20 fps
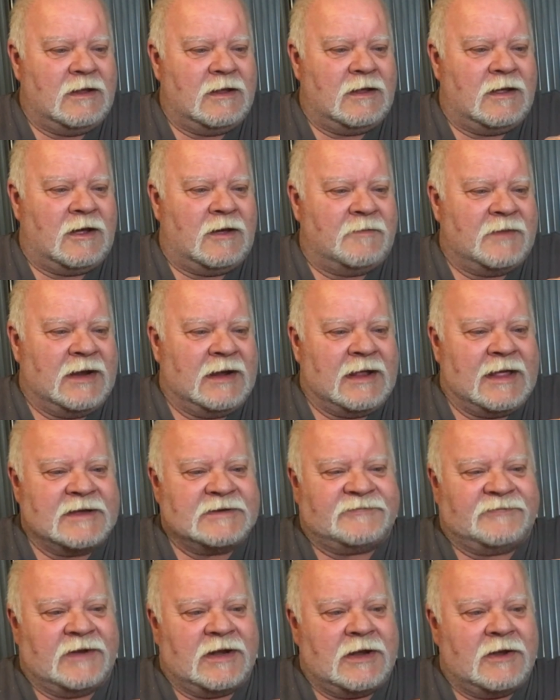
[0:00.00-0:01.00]
my
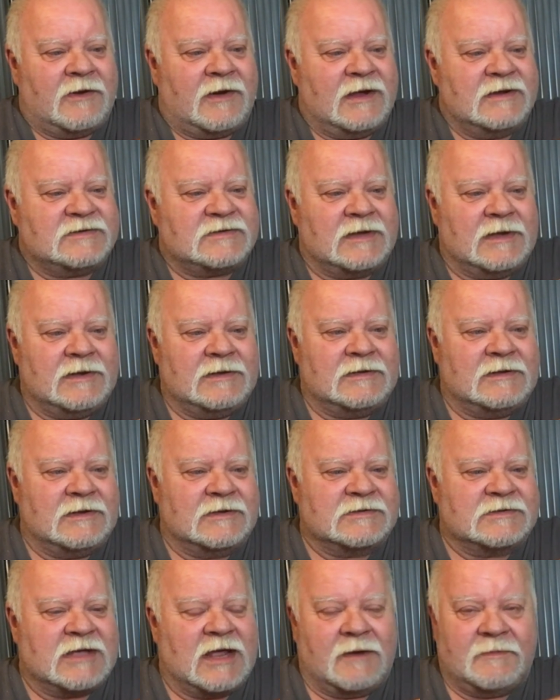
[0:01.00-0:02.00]
last video I said
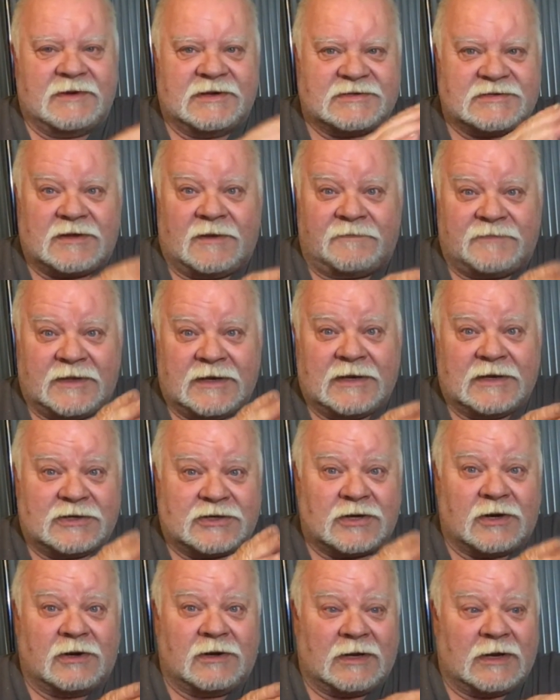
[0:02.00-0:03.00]
there's got to be something
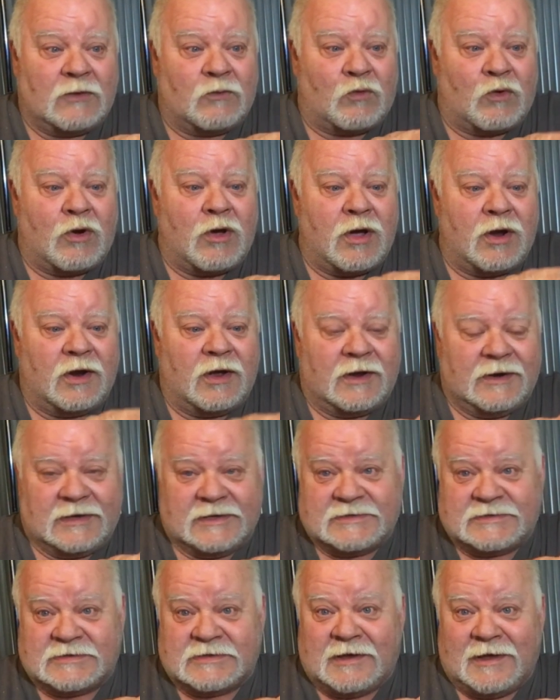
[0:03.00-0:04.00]
internally wrong on
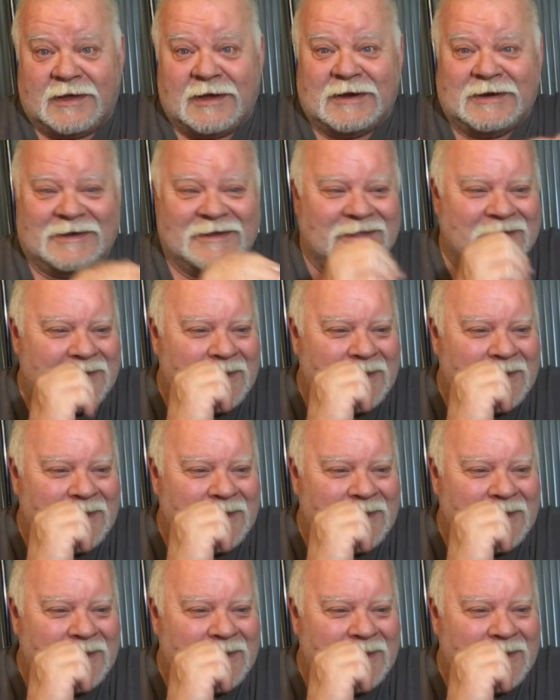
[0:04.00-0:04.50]
this side.